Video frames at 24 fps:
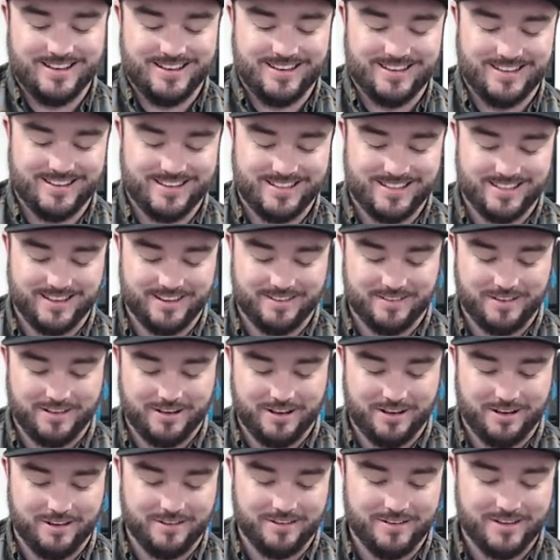there we
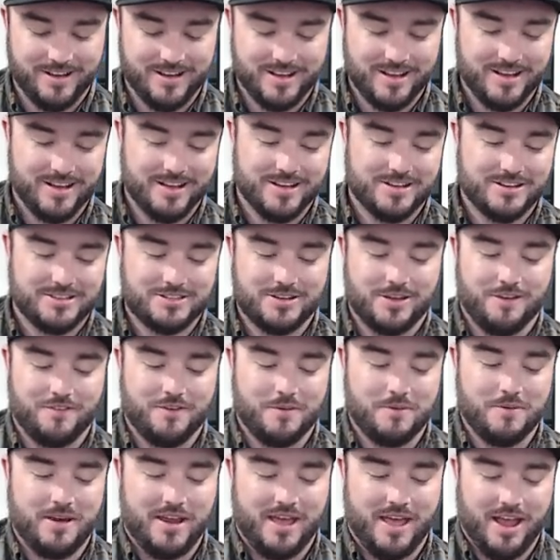go. So from
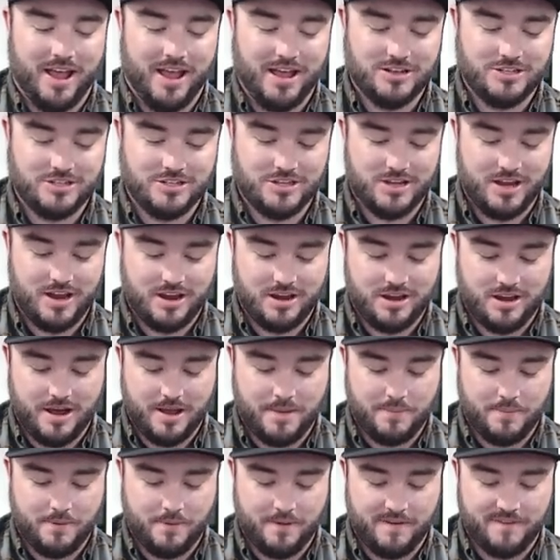an HGA
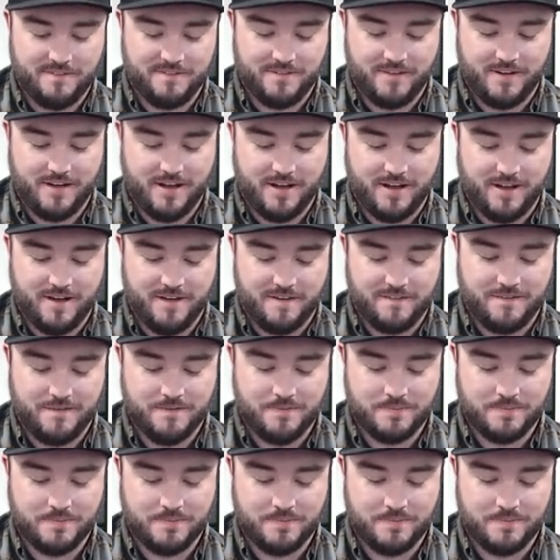9.5,